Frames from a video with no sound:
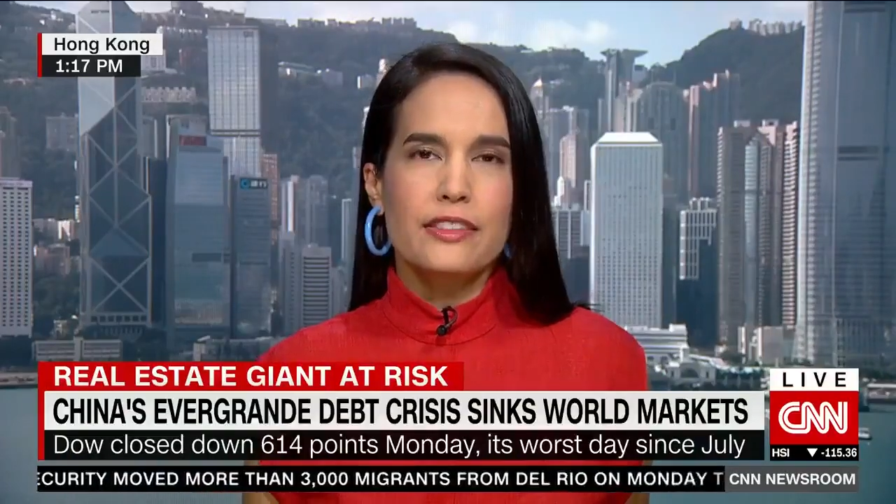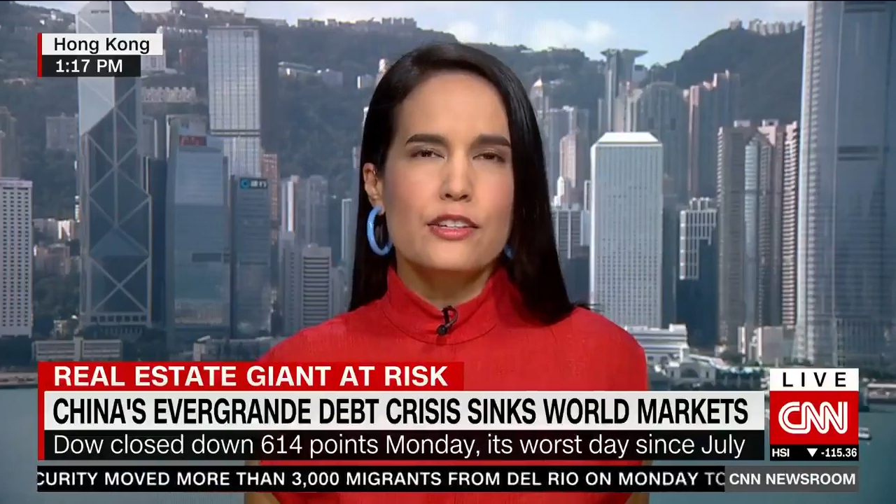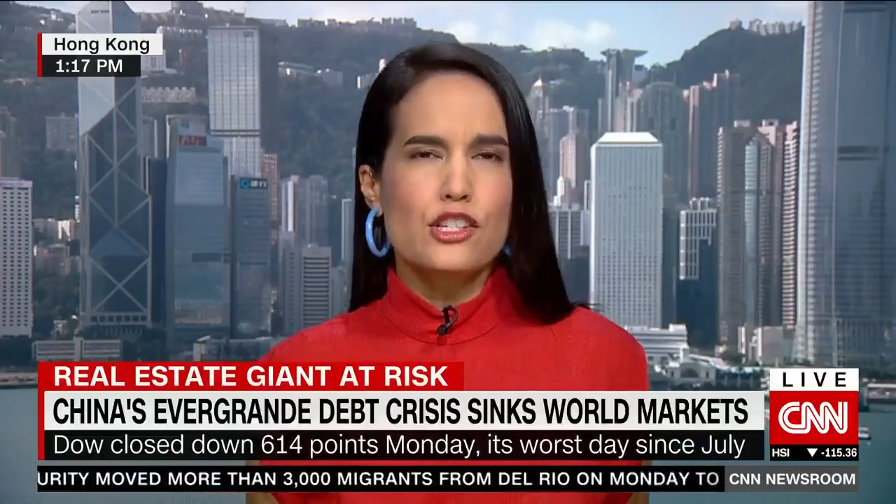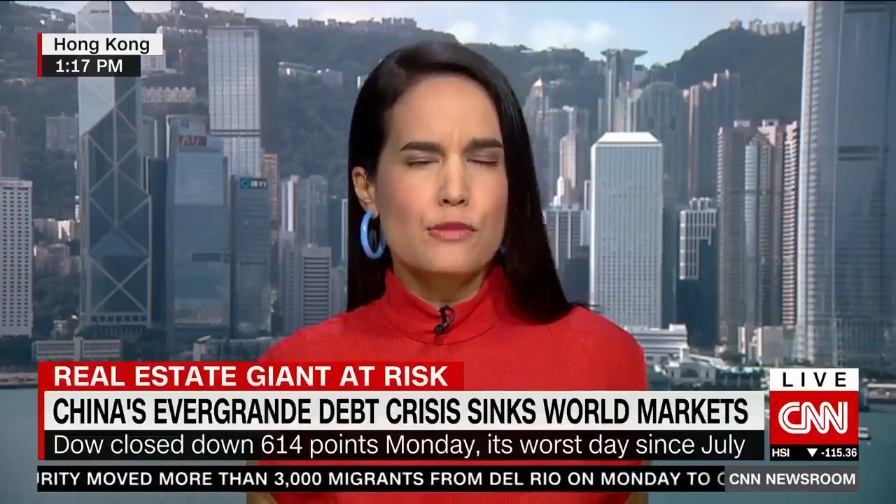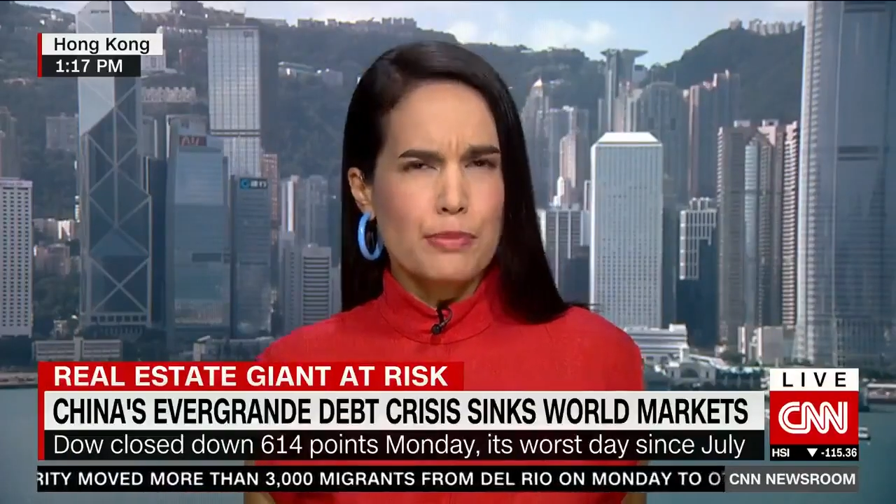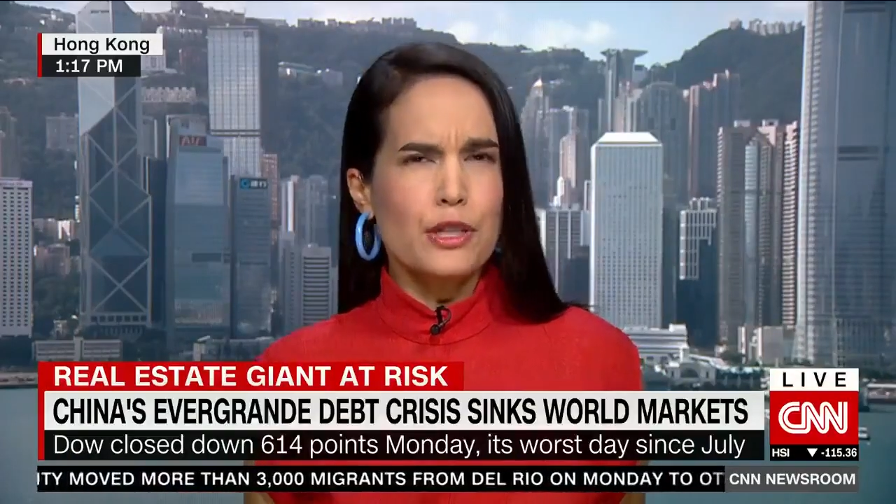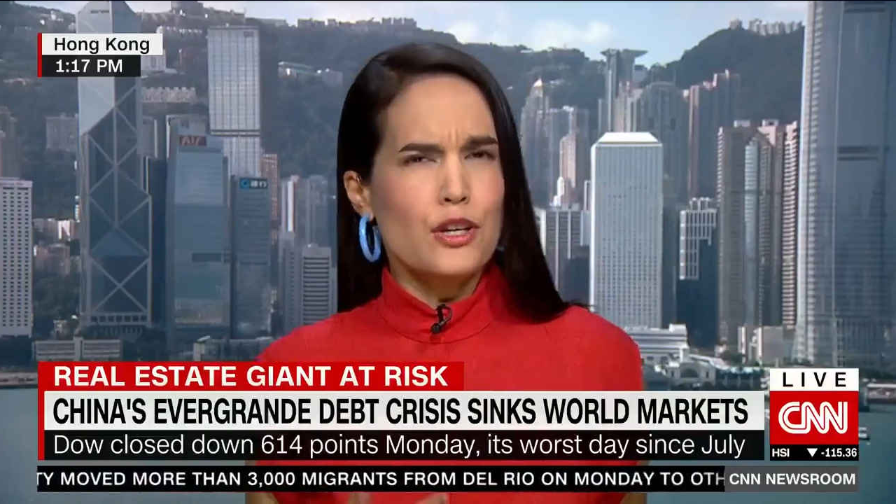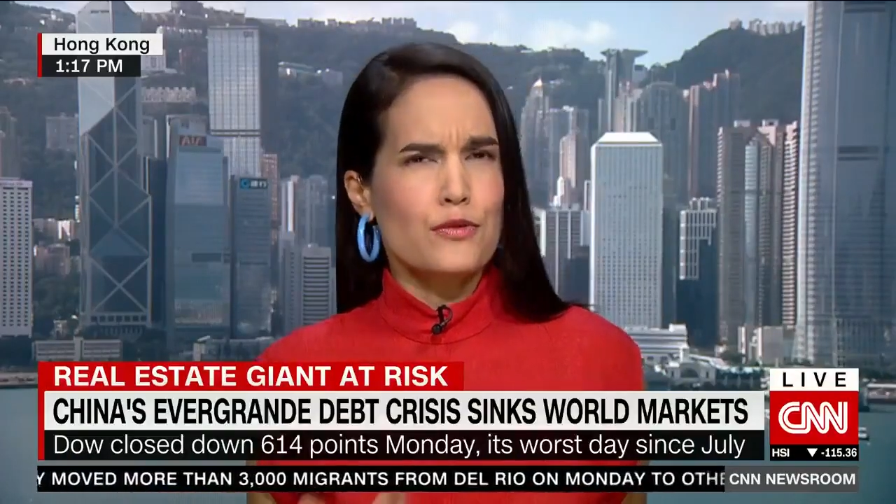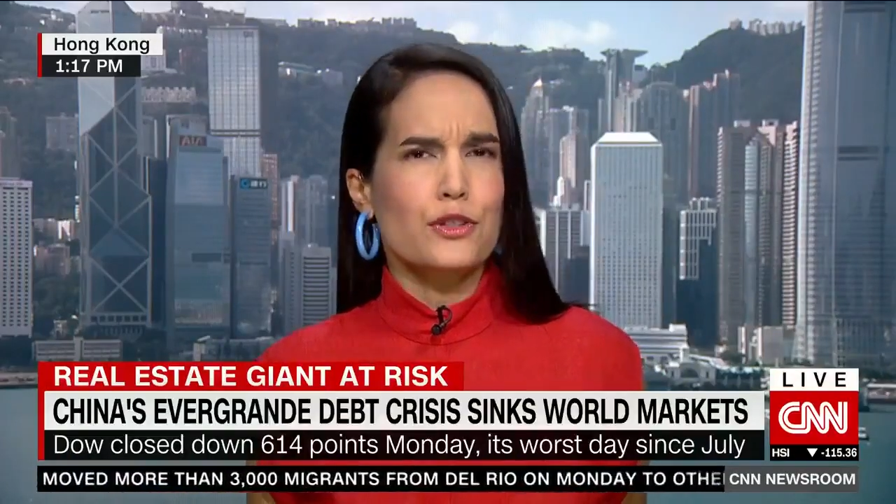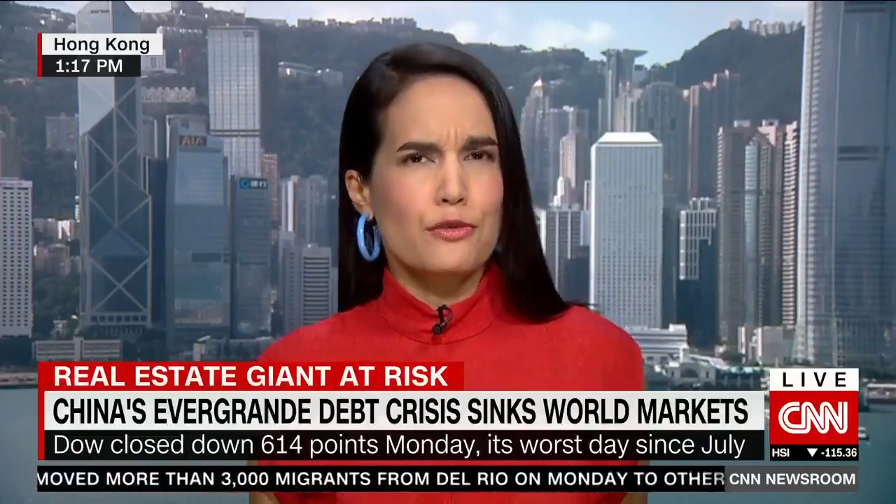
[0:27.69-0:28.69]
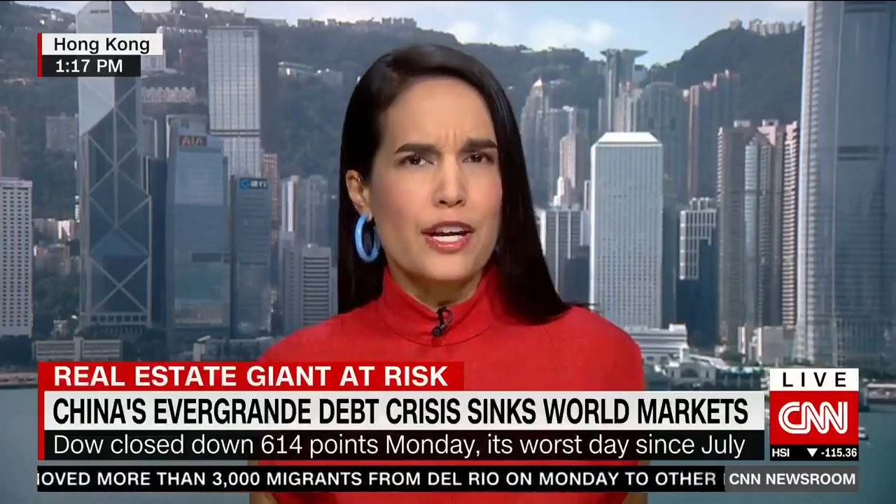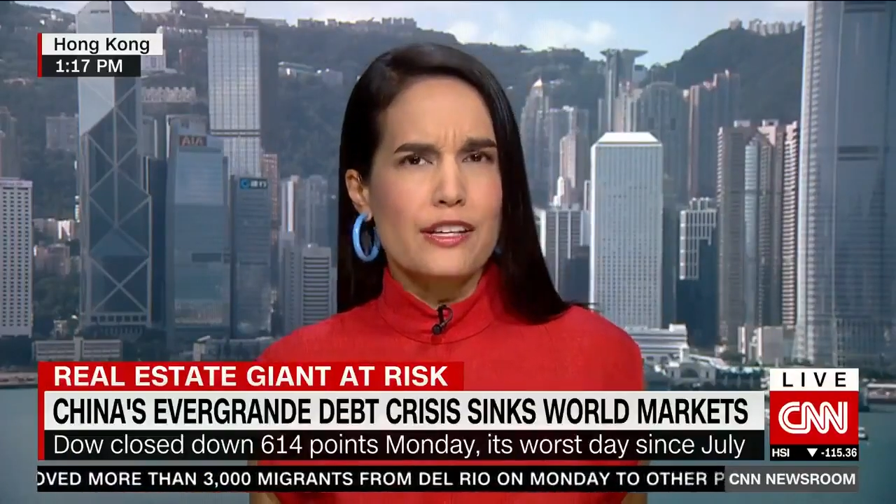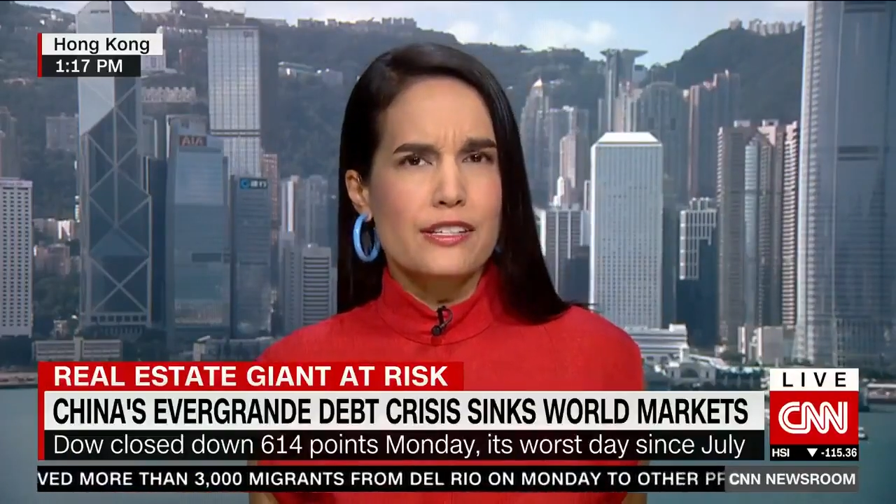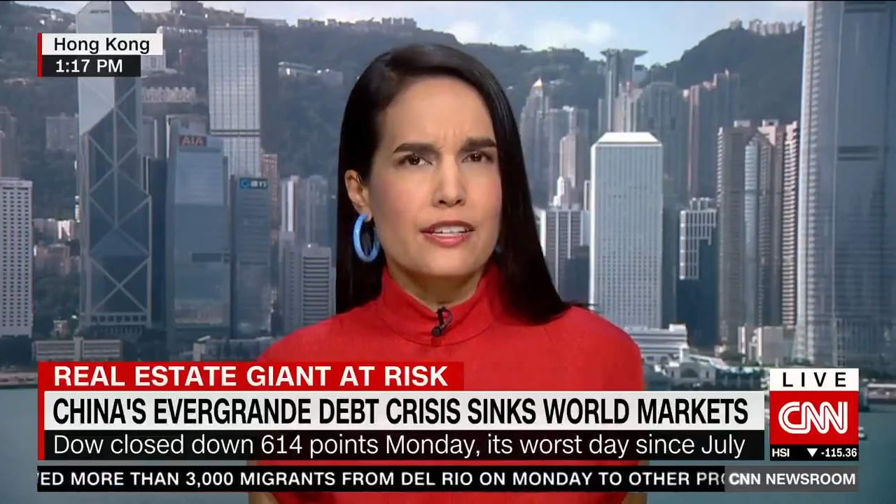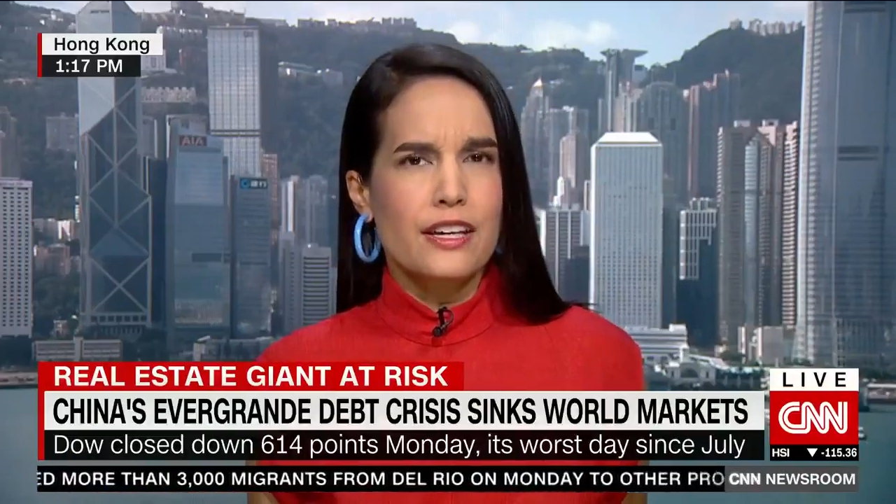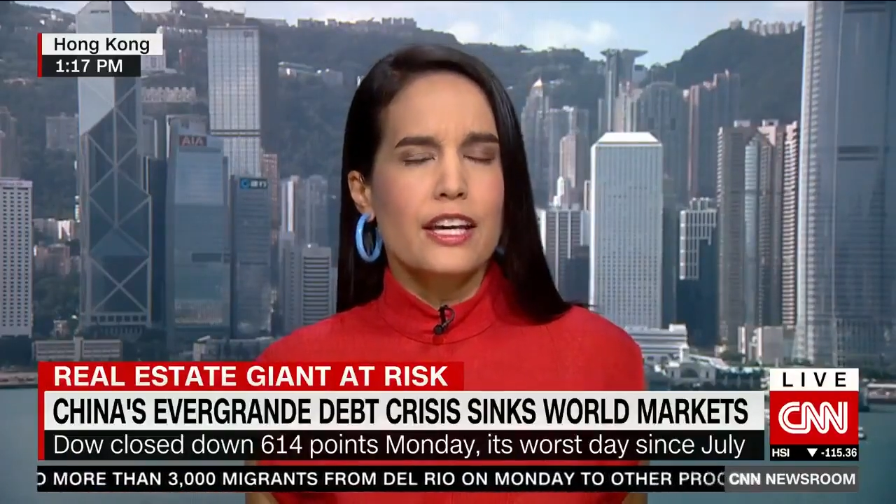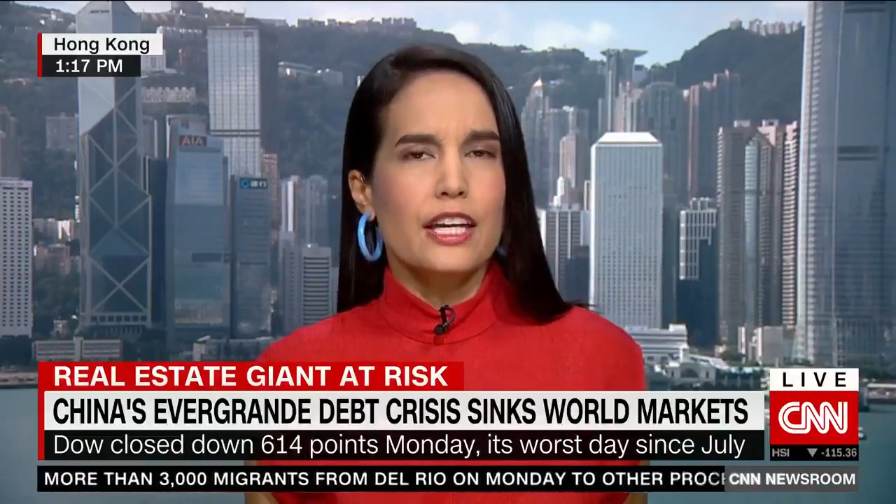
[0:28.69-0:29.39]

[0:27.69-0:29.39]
and the spillover risk